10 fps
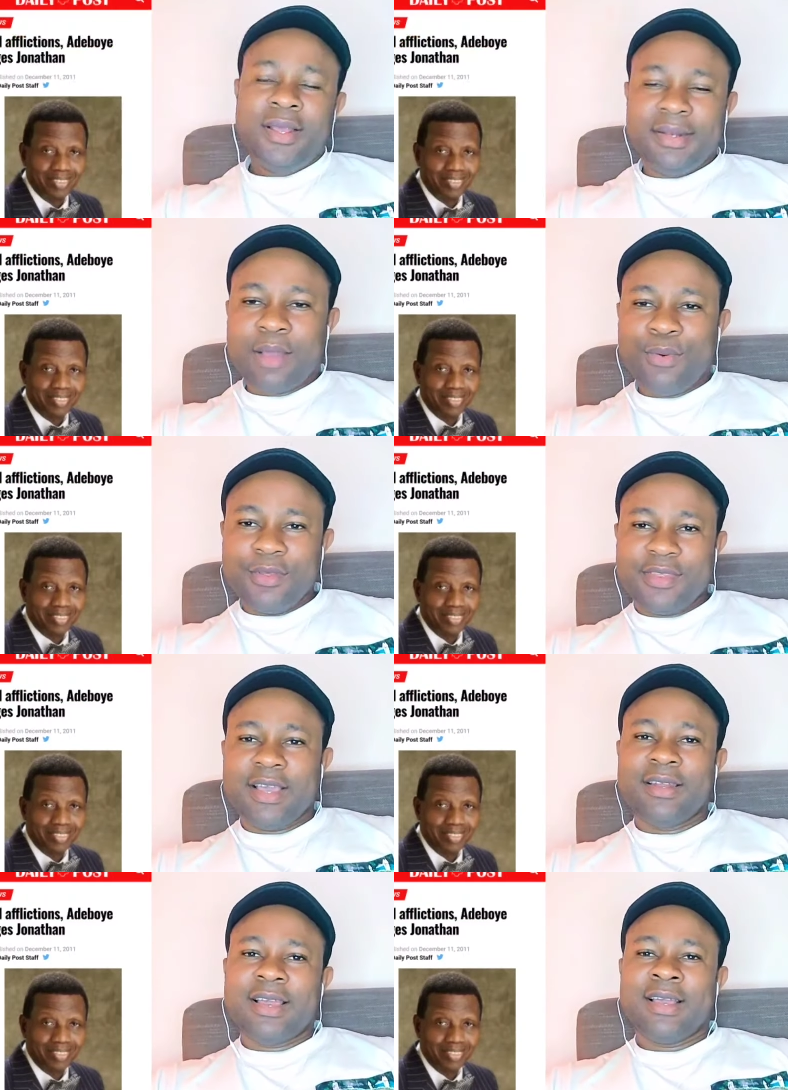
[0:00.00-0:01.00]
Speaker 1: That was
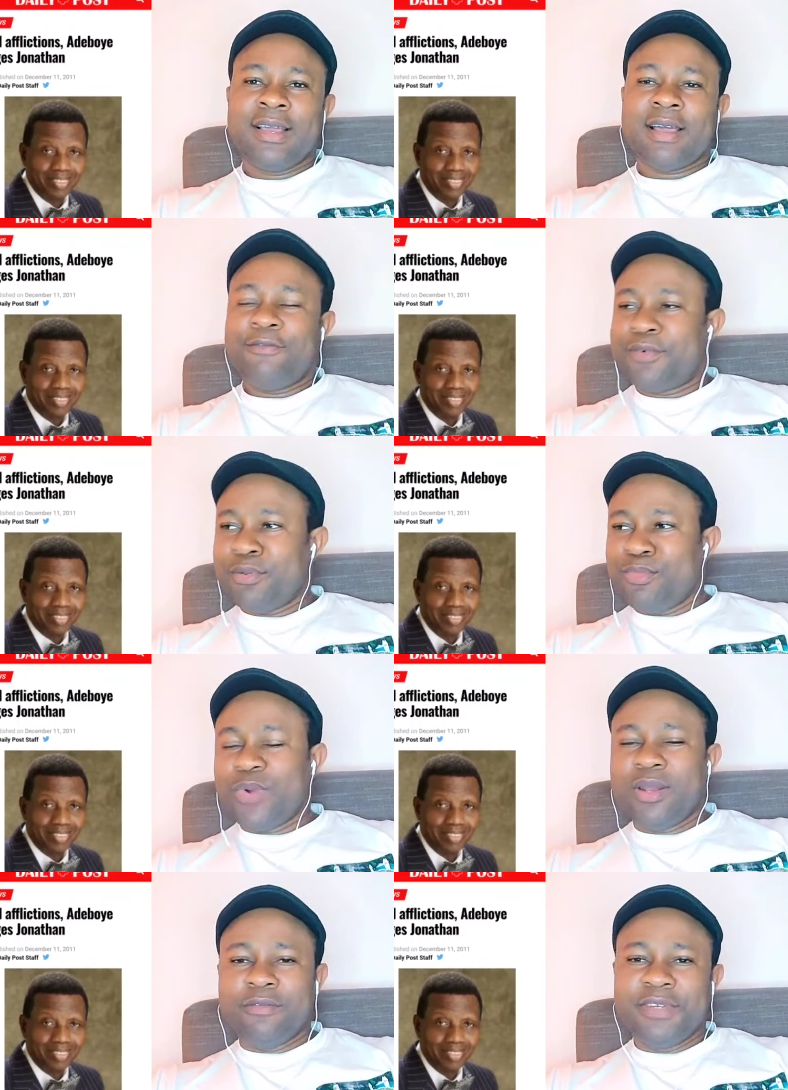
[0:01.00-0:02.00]
an anger from
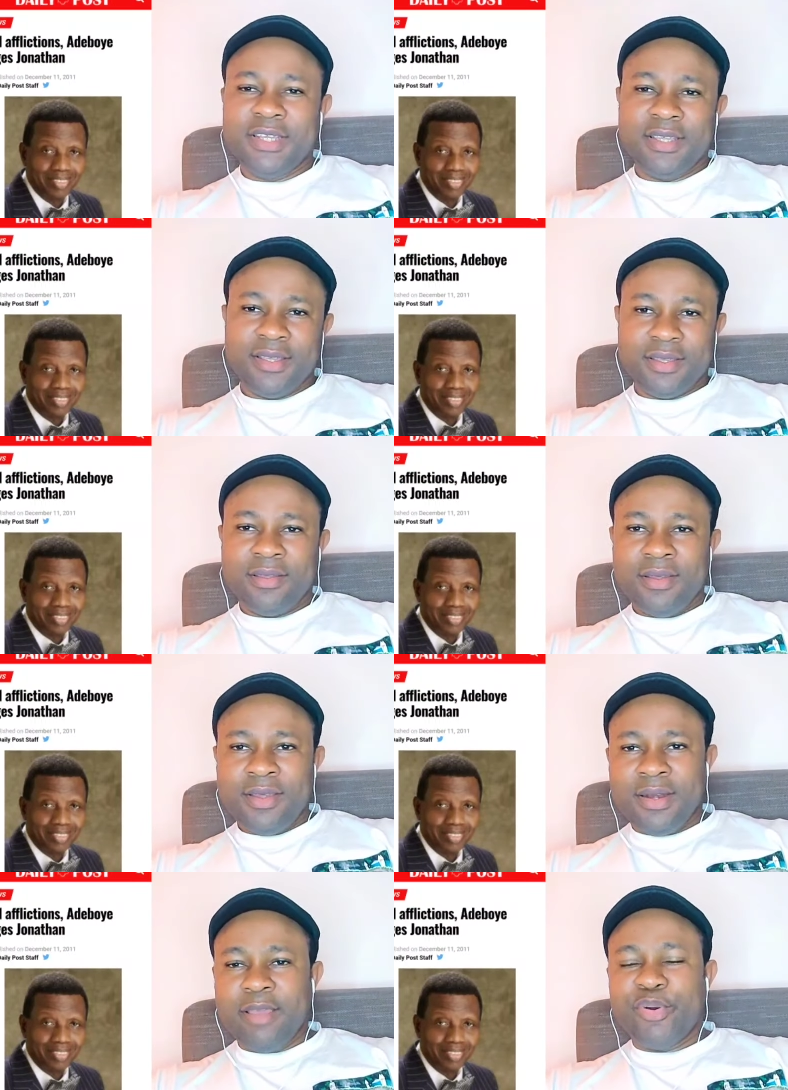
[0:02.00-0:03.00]
one of the
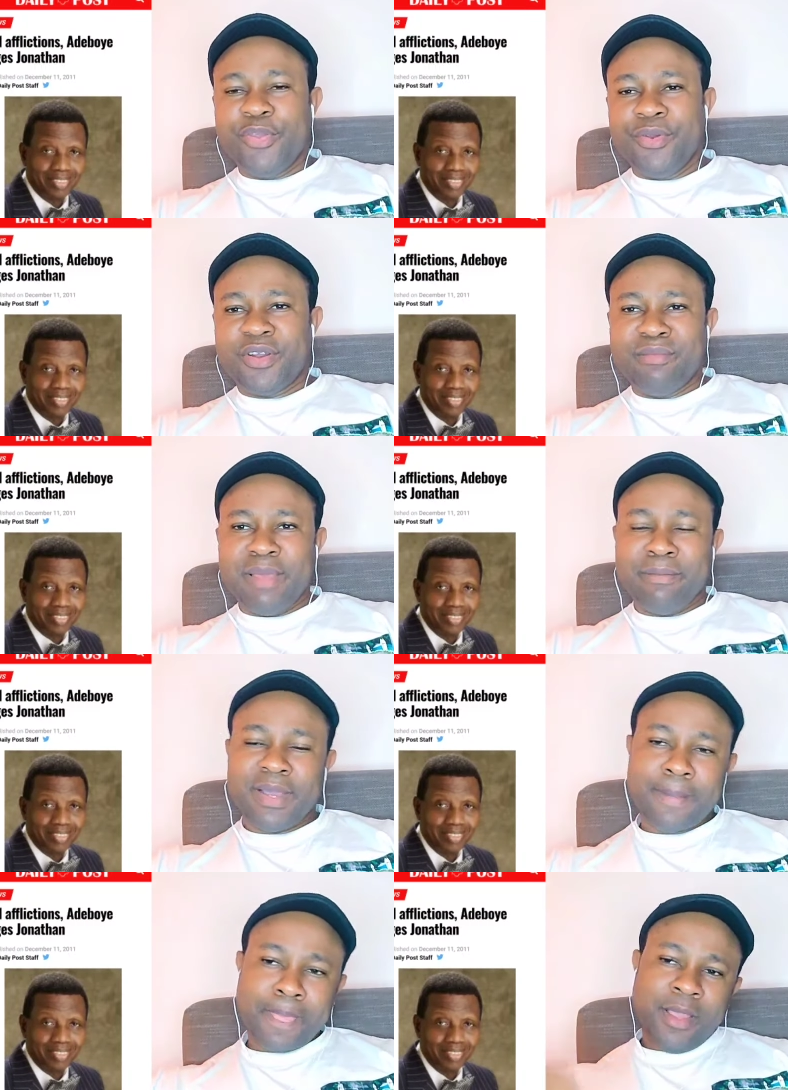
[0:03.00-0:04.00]
labor union
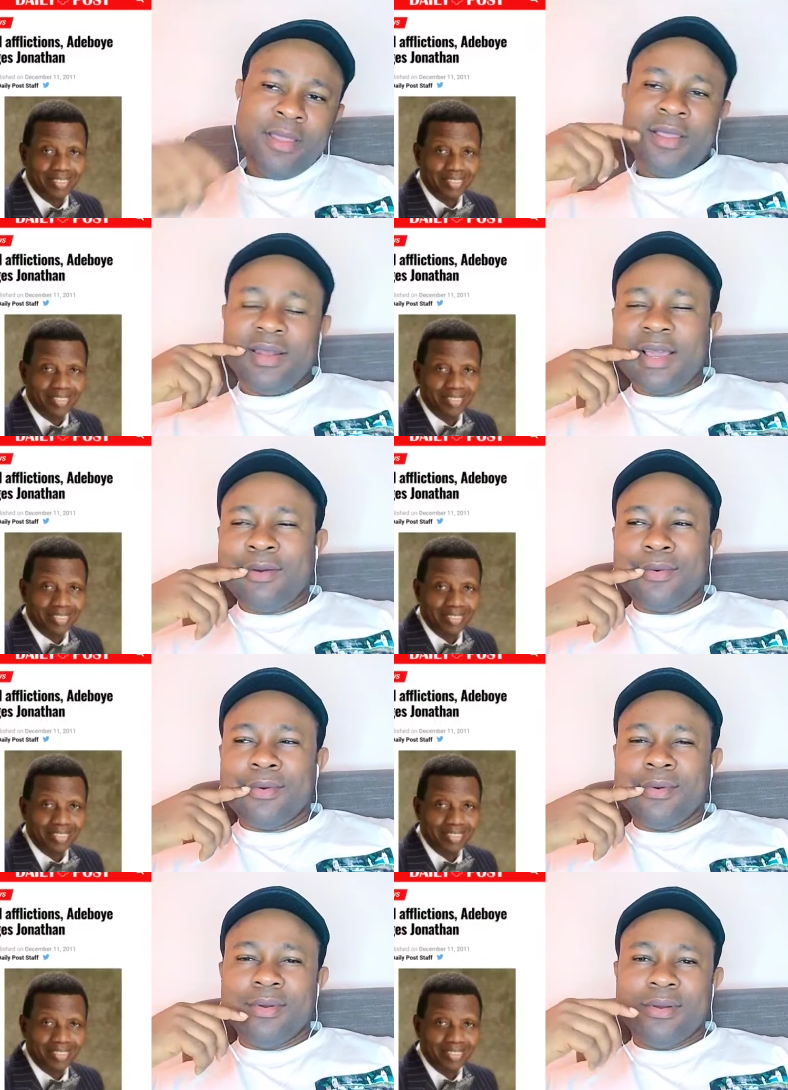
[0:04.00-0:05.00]
member.
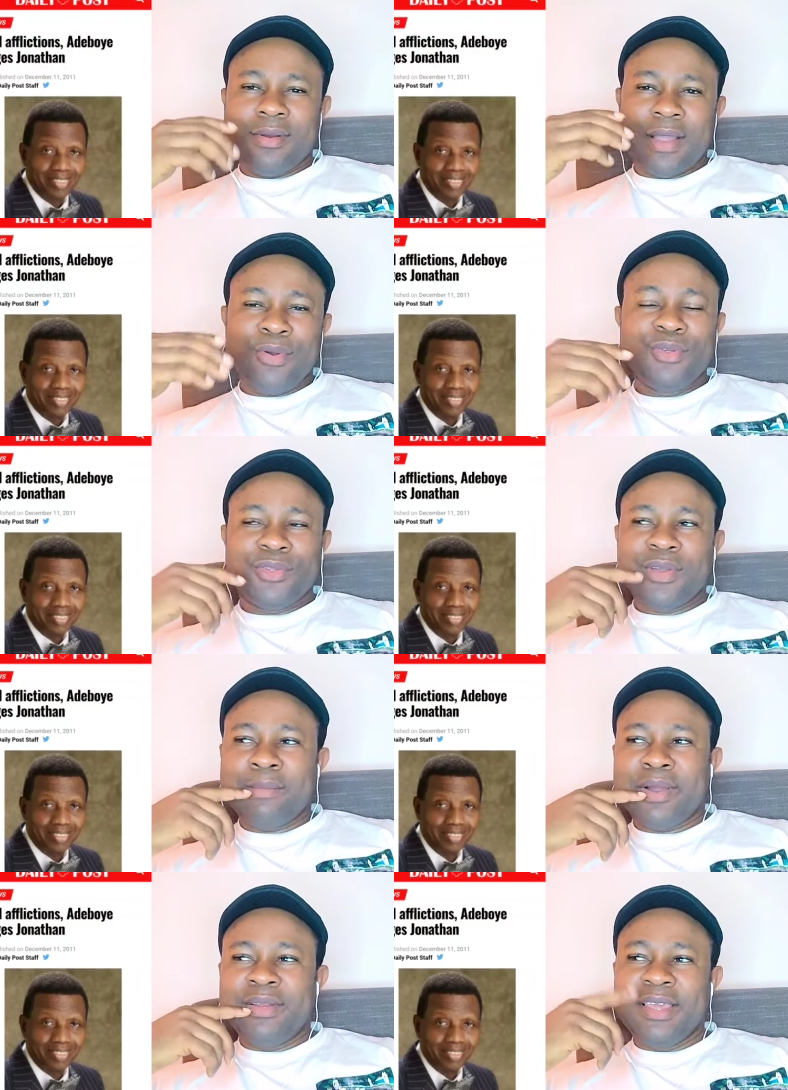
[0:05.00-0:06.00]
Now, I want to talk
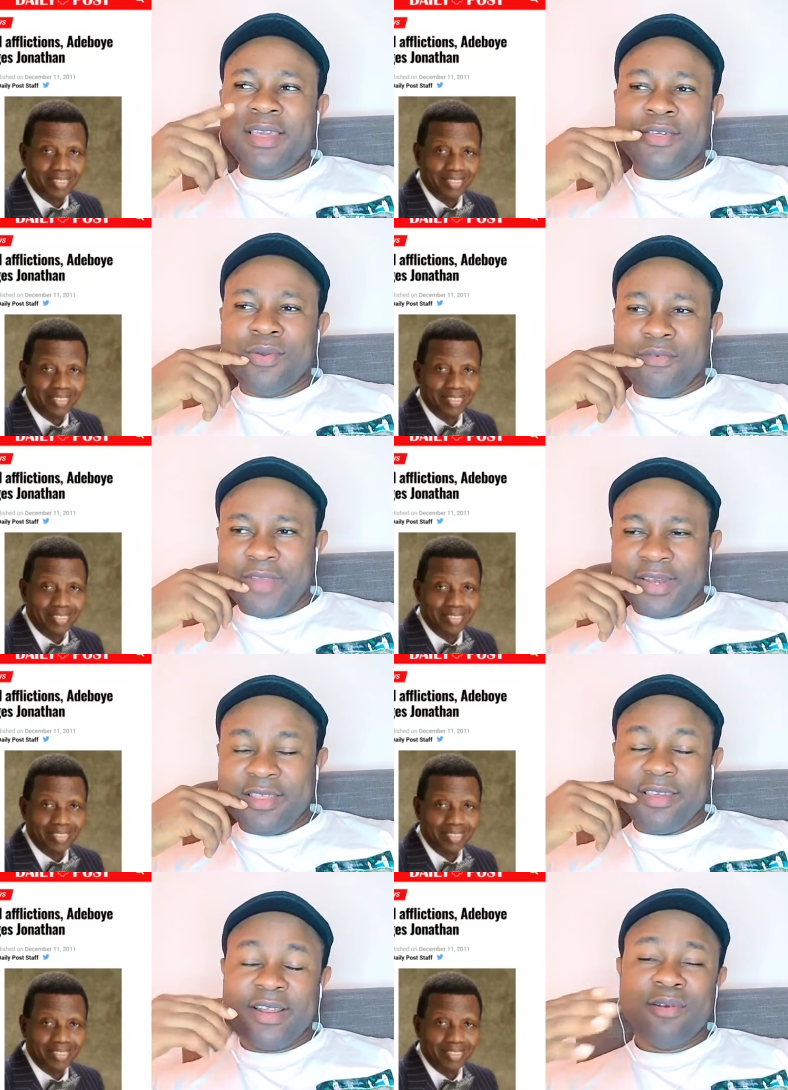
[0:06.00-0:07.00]
about the issue of uh, the
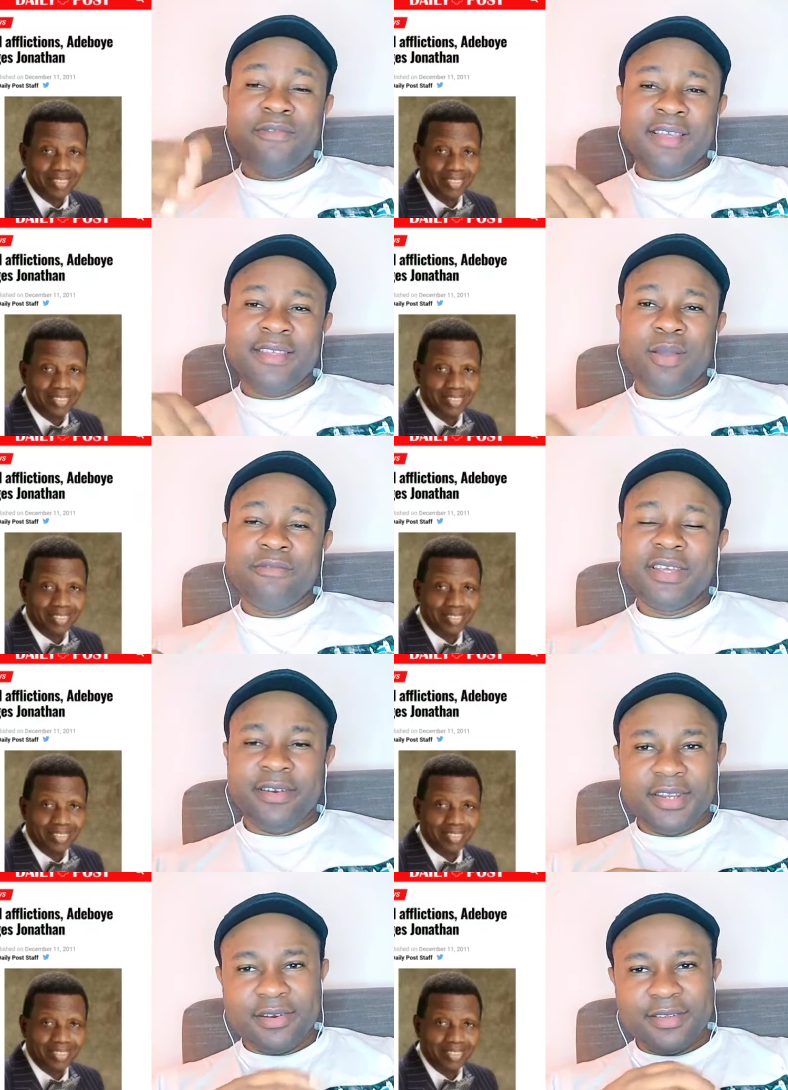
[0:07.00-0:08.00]
general overseer of the
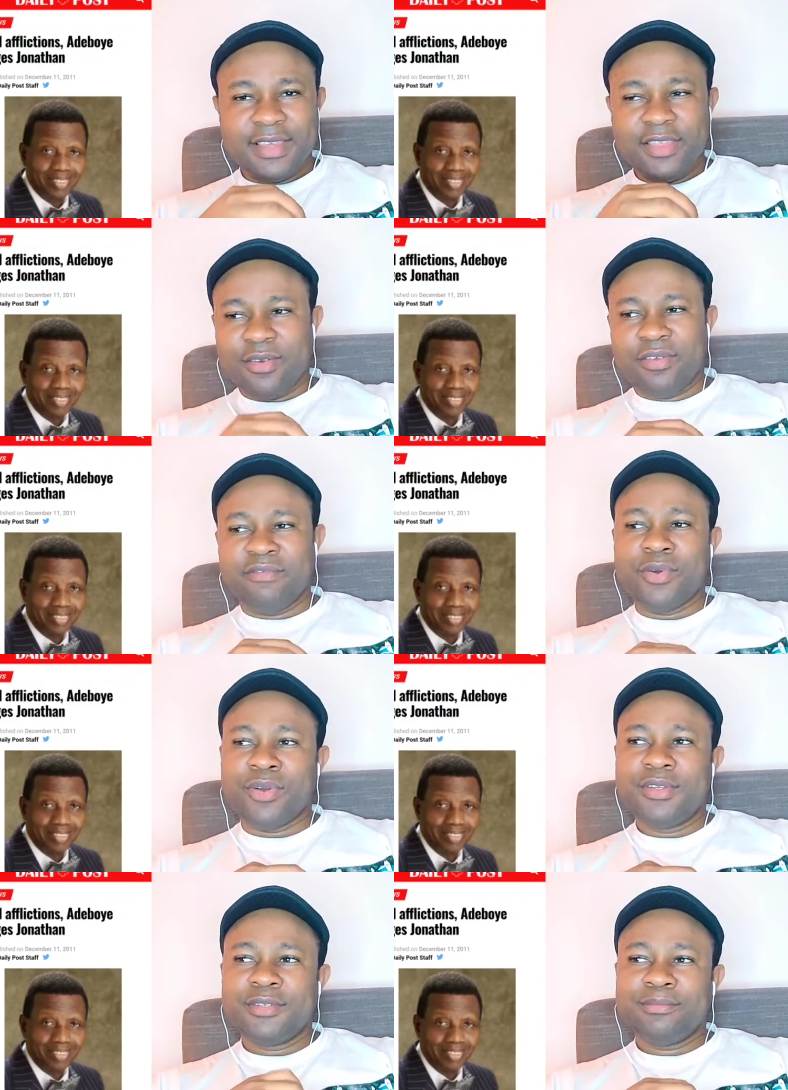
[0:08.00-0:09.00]
Redeemed Christian Church of
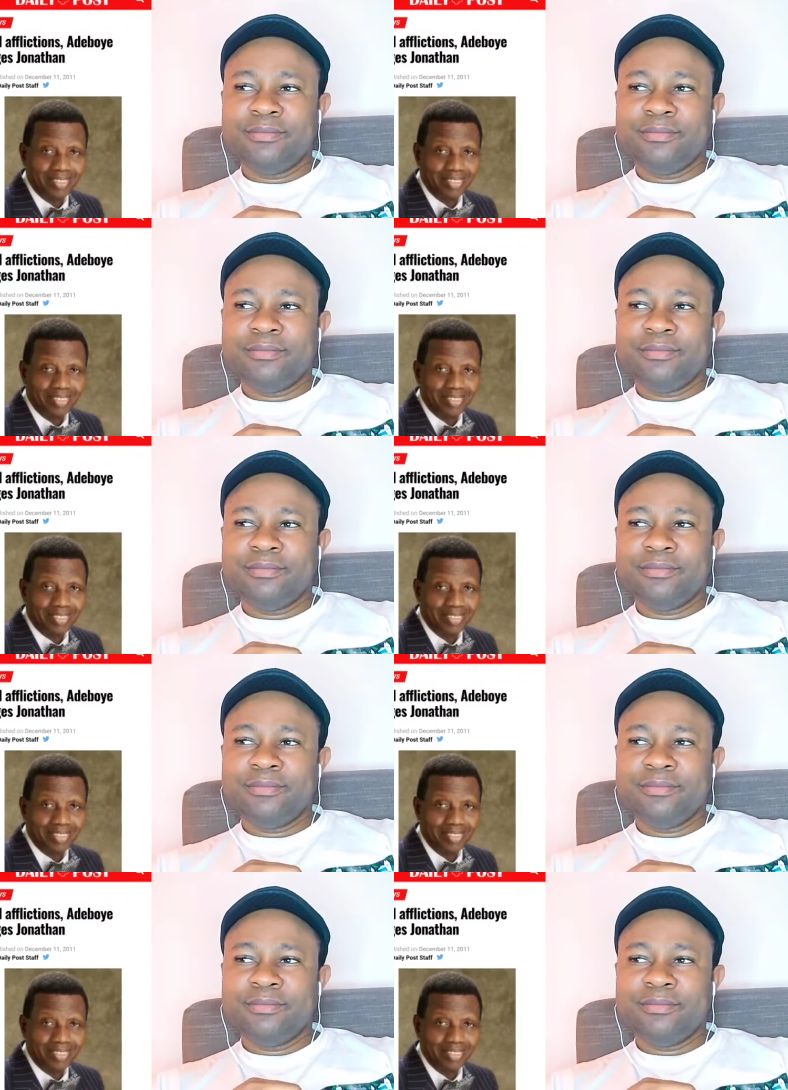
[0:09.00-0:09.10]
God.